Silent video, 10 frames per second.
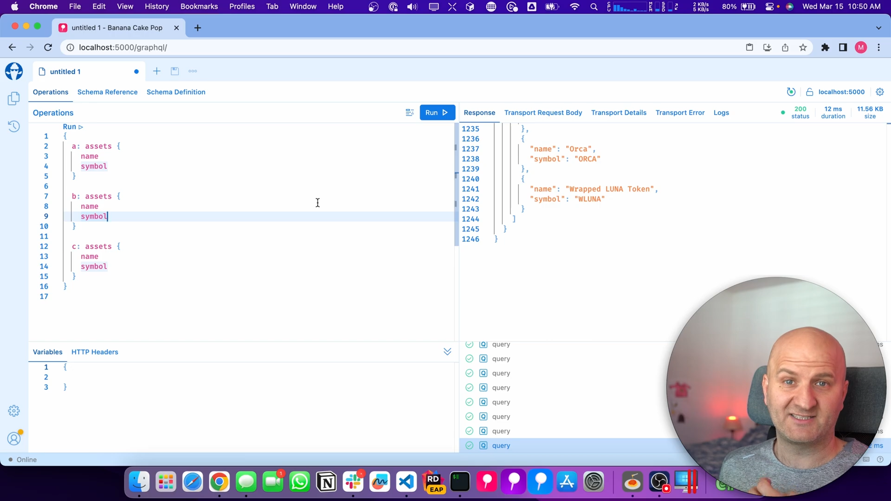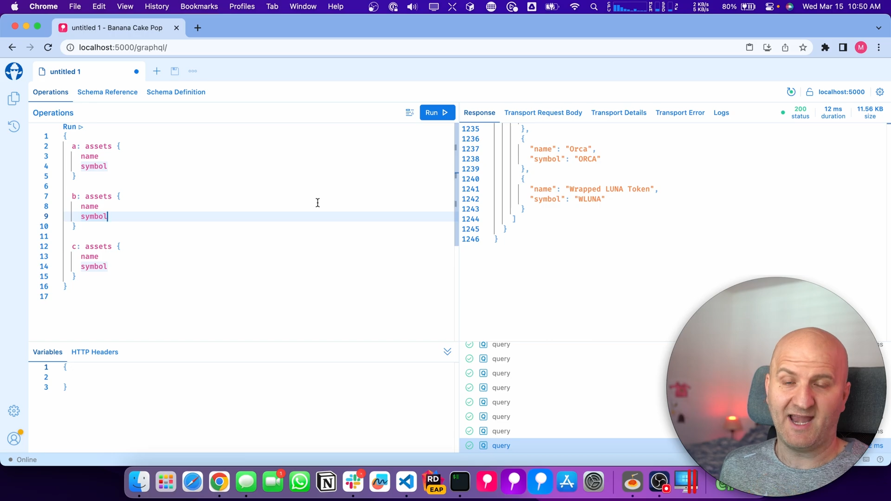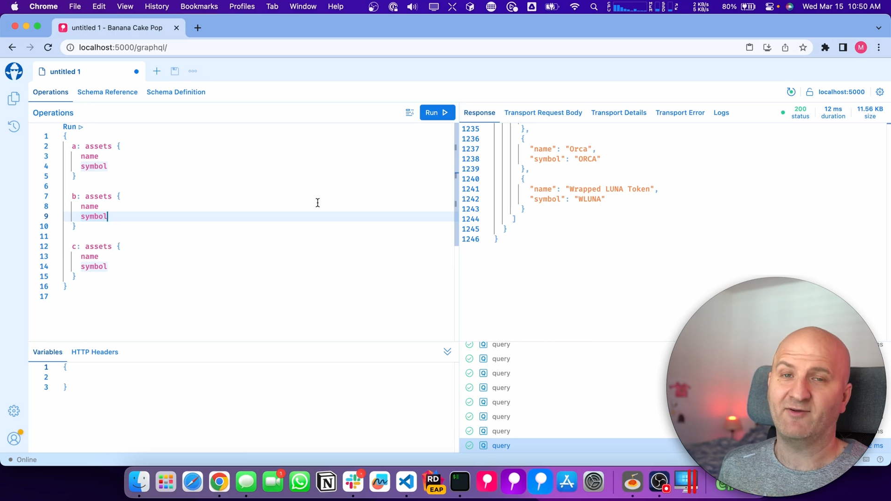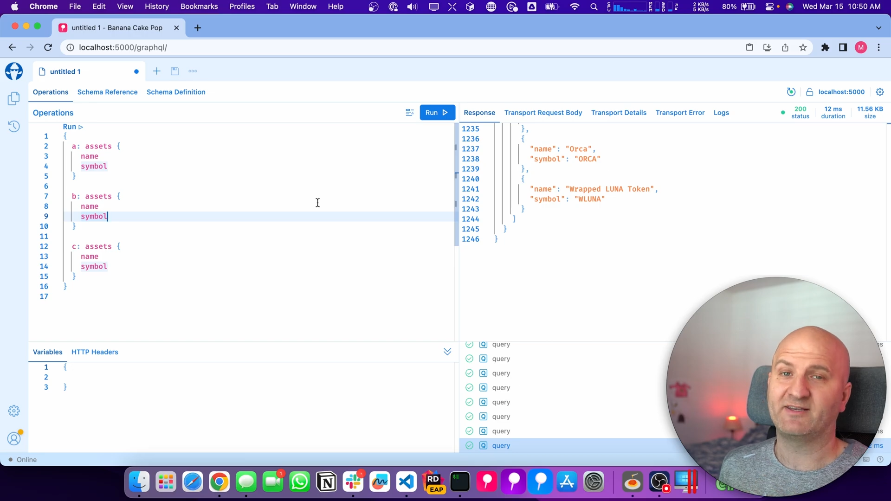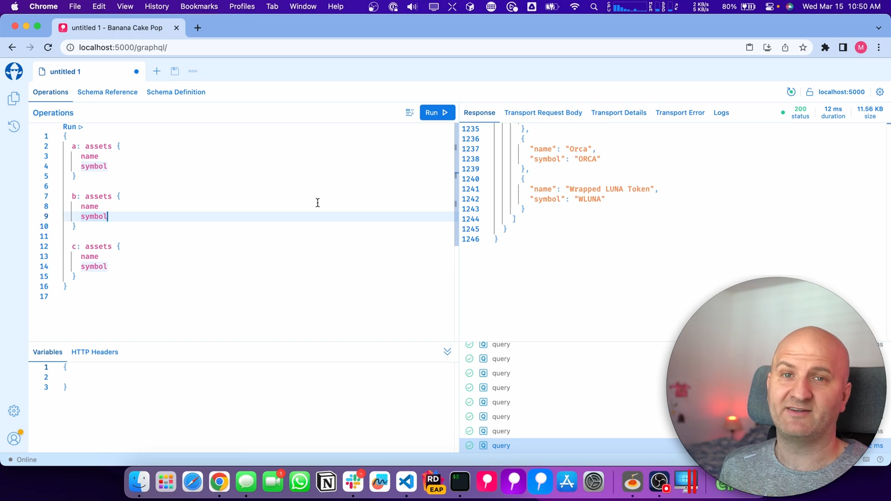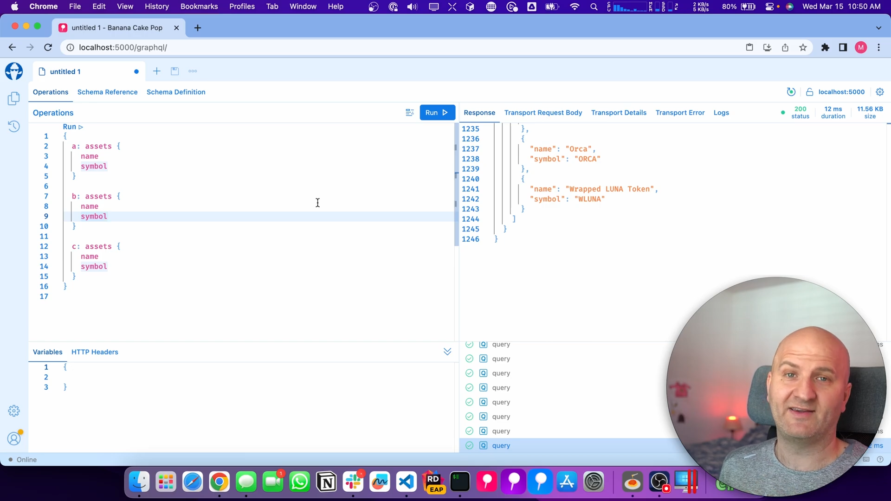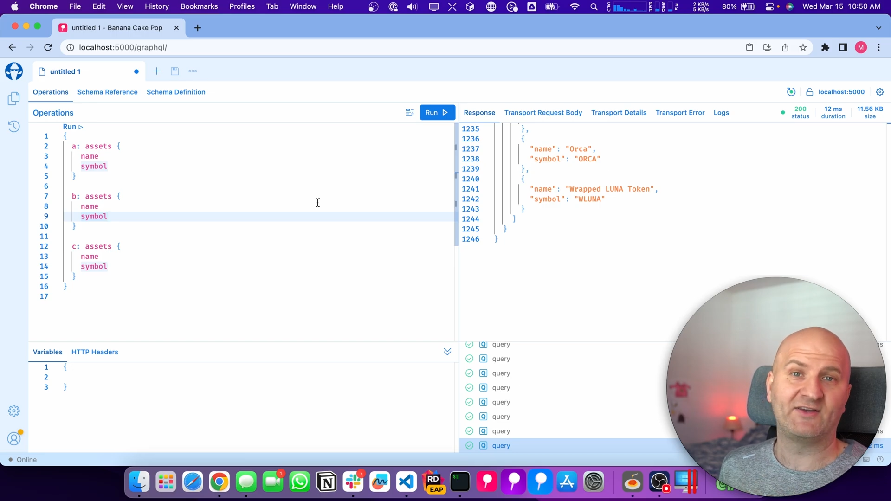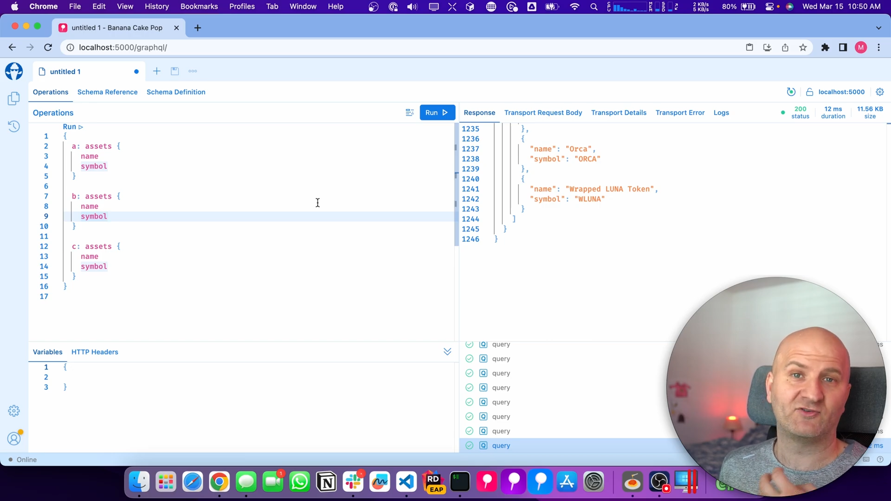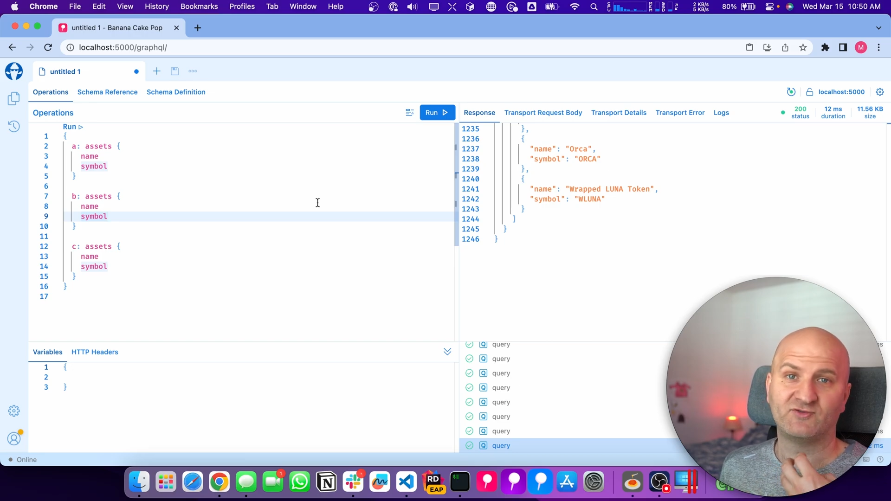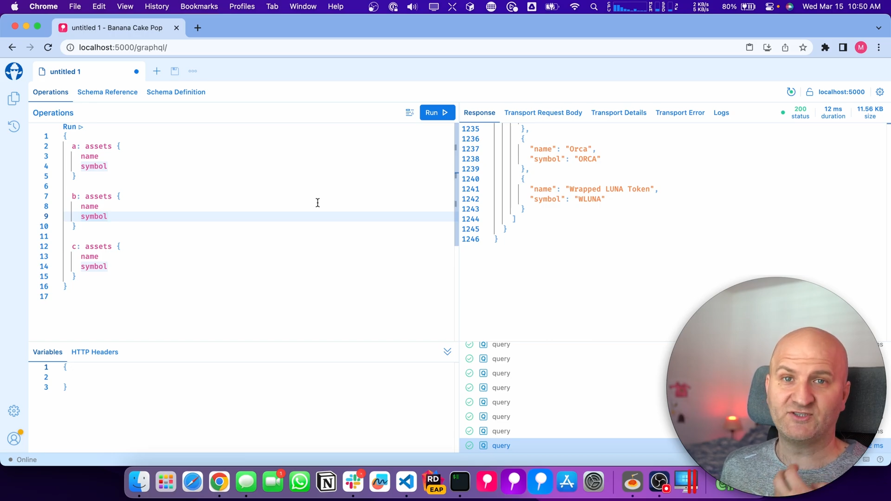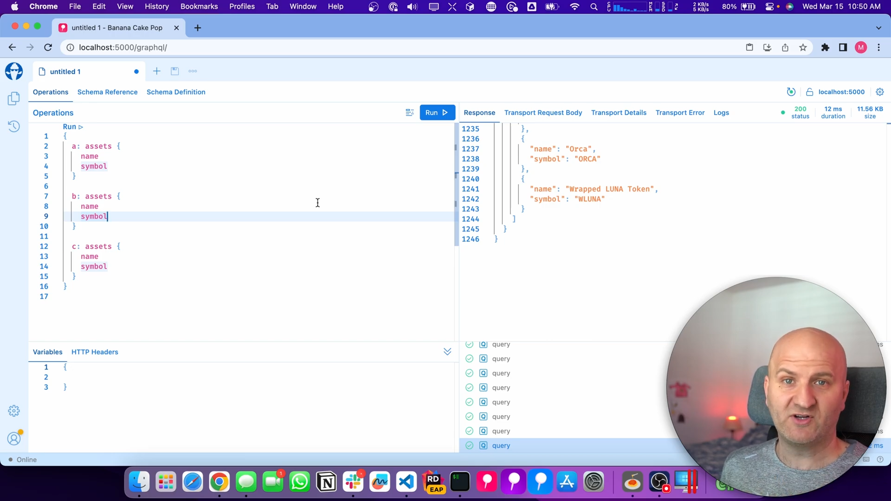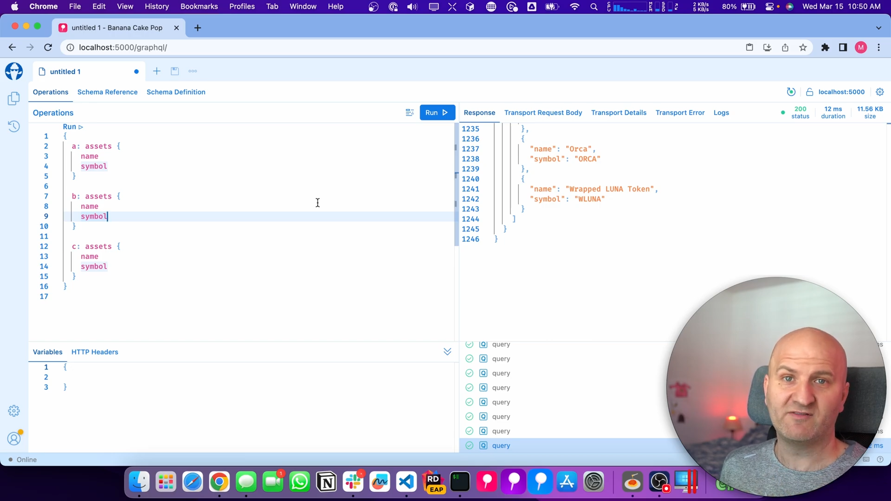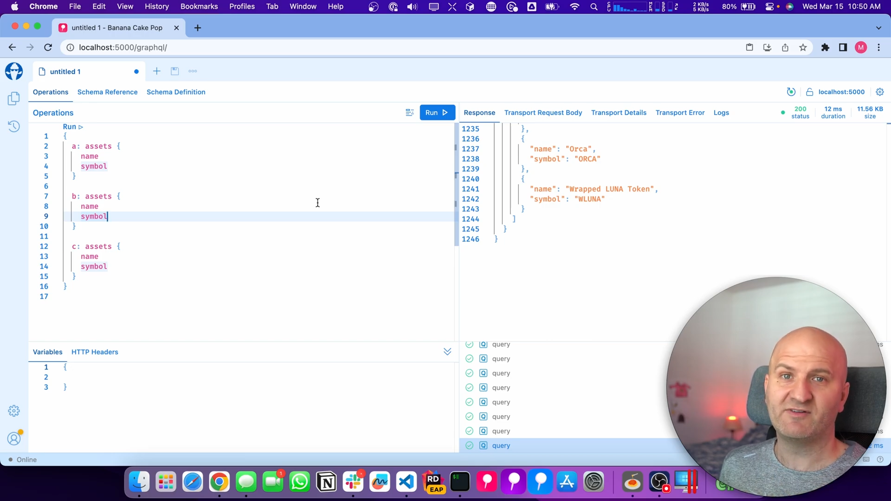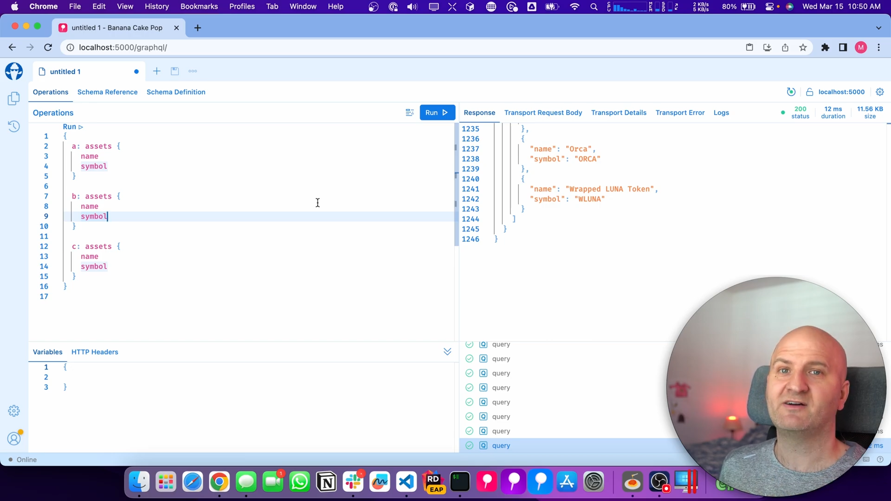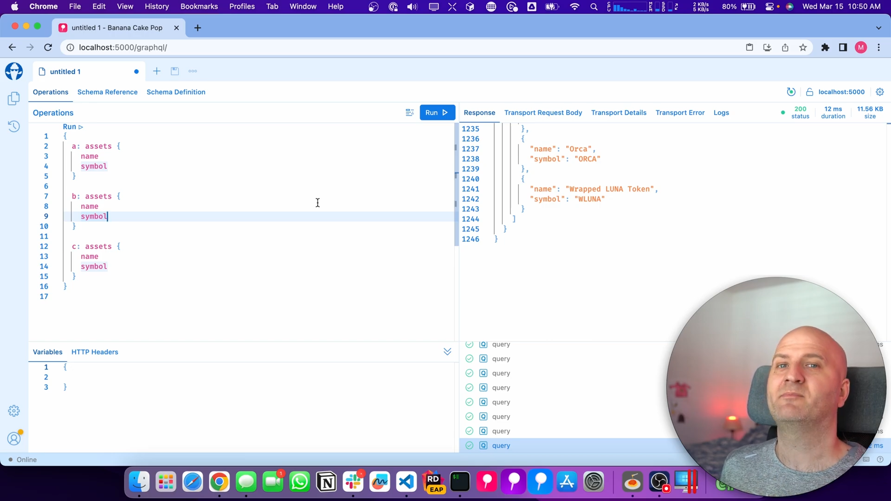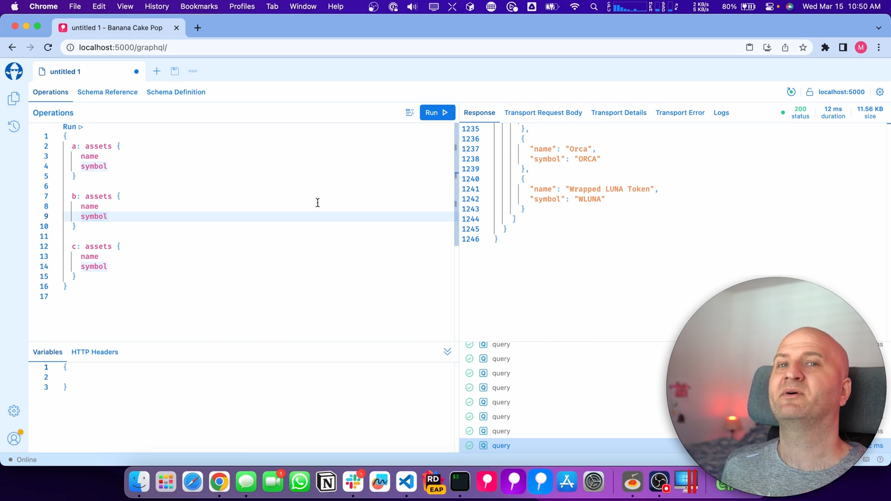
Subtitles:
directly in your resolver,